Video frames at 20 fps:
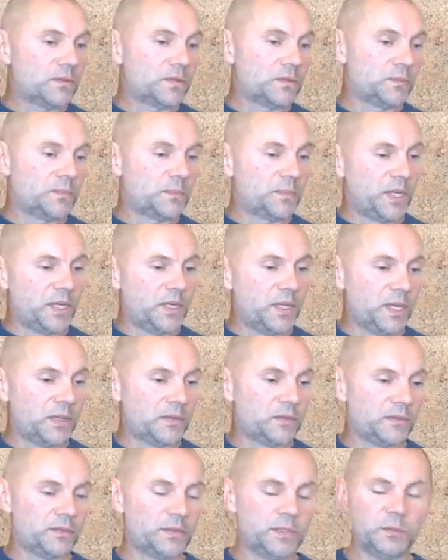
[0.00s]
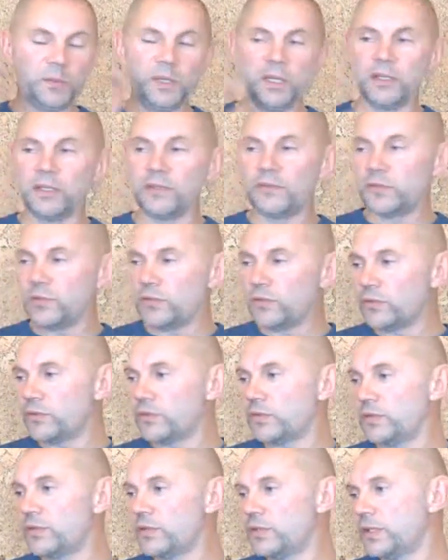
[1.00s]
to happen.
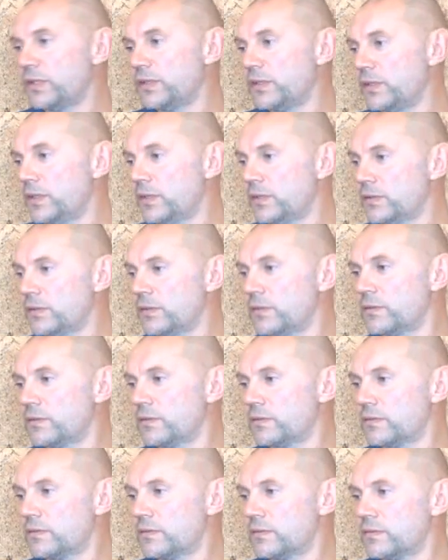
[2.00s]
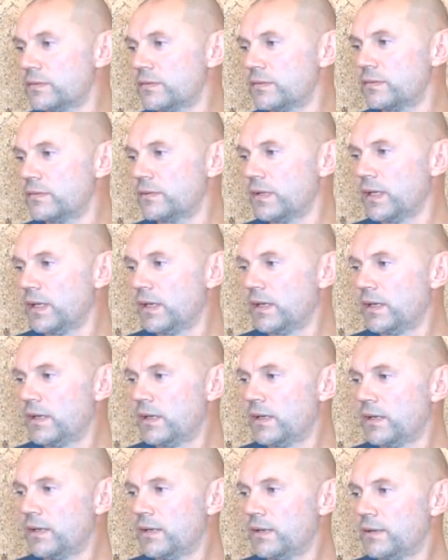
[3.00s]
No, he is taking into consideration
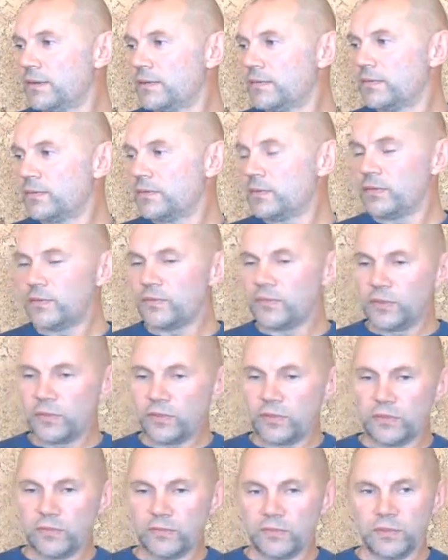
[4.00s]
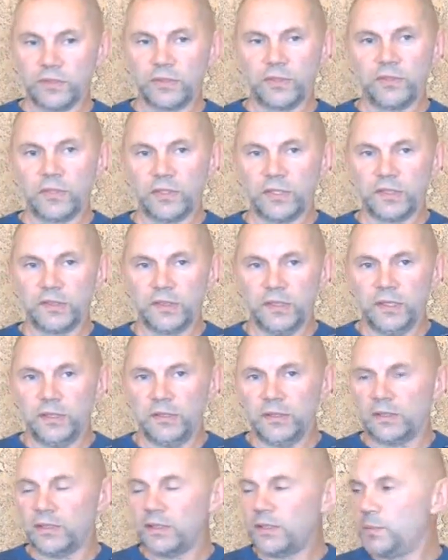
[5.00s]
everything that is.
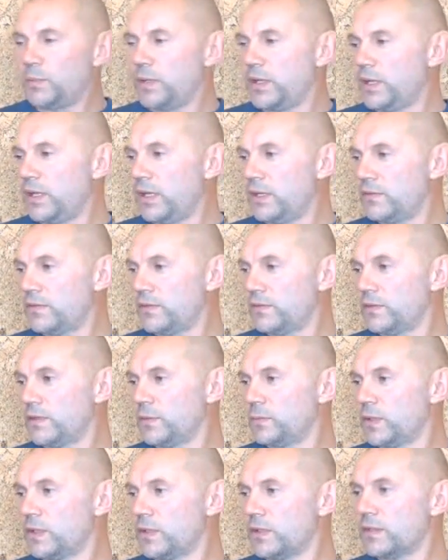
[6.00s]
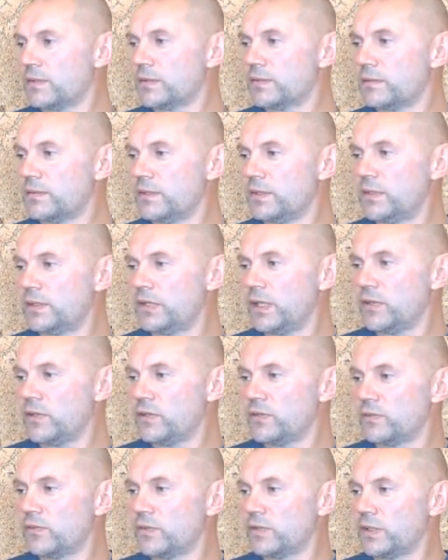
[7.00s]
Everything that is should be considered.
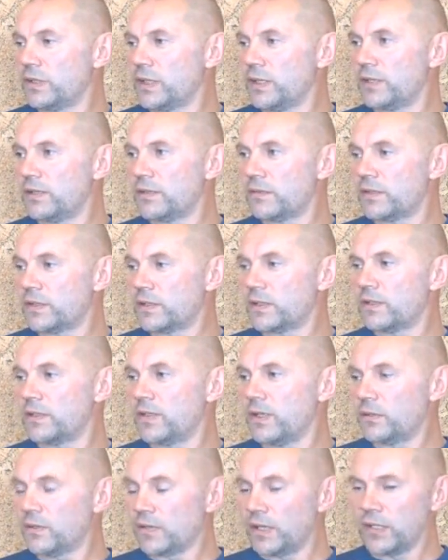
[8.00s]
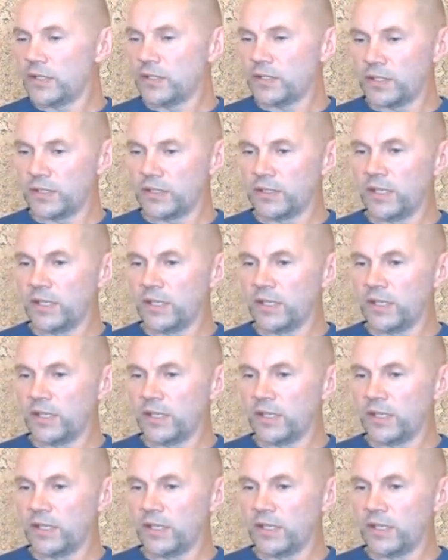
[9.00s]
He can't ignore things.